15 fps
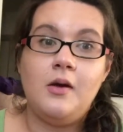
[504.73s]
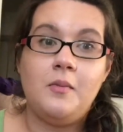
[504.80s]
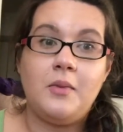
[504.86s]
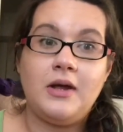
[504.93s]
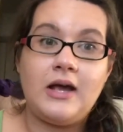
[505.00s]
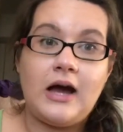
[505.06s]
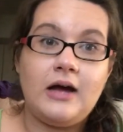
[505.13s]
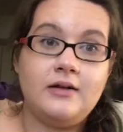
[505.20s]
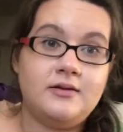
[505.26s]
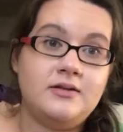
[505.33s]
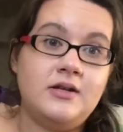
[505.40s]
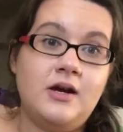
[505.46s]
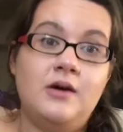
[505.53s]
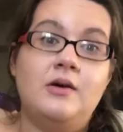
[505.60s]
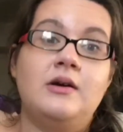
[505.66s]
But yeah,
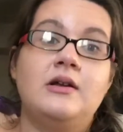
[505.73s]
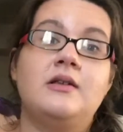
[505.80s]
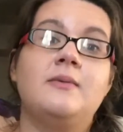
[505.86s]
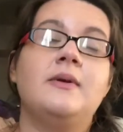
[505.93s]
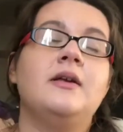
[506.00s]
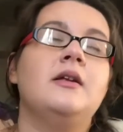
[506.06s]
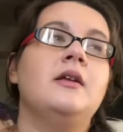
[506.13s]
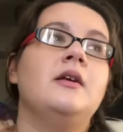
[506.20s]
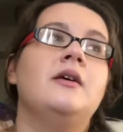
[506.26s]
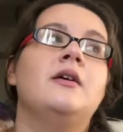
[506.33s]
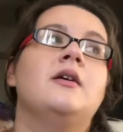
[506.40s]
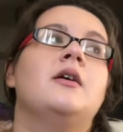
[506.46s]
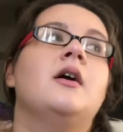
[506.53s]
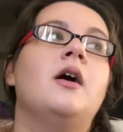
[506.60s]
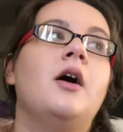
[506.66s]
so it's been
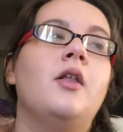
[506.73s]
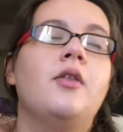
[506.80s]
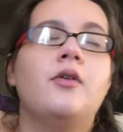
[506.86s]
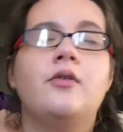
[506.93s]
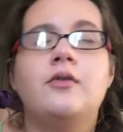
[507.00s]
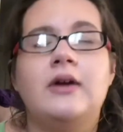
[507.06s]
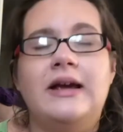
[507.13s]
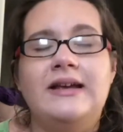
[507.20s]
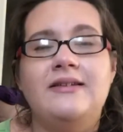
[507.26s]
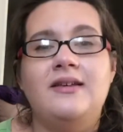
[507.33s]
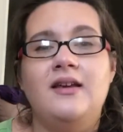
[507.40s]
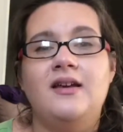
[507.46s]
a little crazy